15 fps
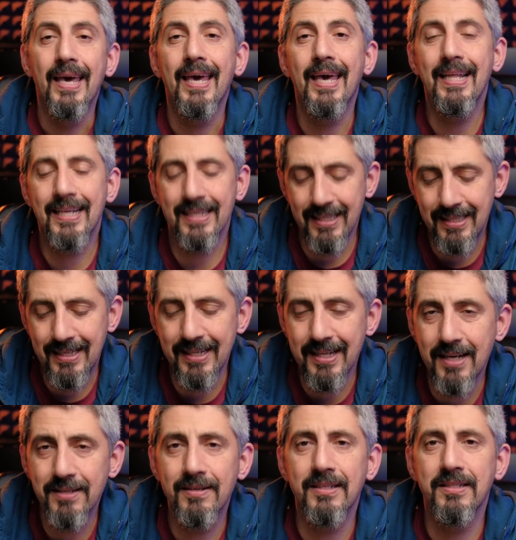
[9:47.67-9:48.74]
It's
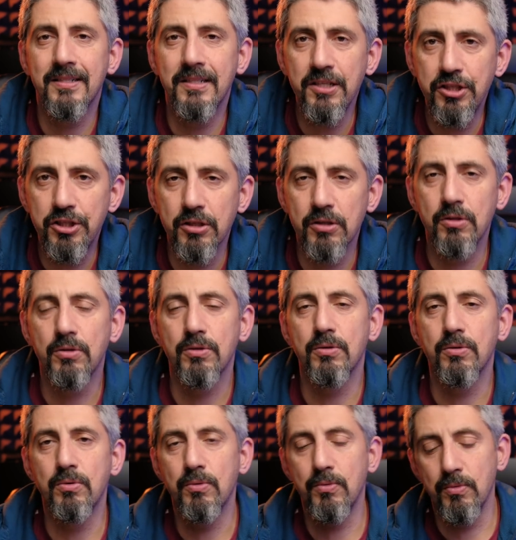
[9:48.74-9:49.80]
another addition
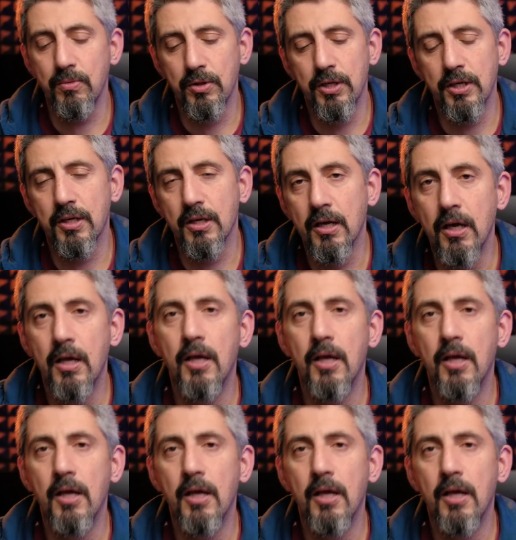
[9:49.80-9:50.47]
to the